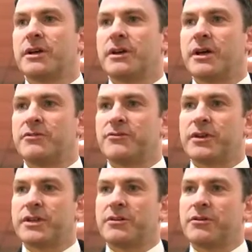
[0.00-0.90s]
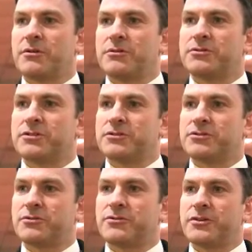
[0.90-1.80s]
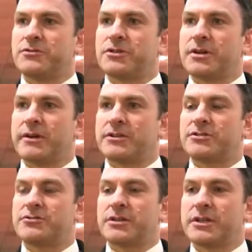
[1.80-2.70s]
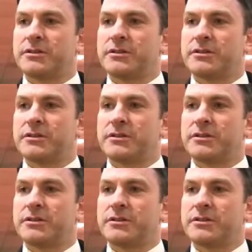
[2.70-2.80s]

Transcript: And hopefully they'll go on to sort of future directions, really.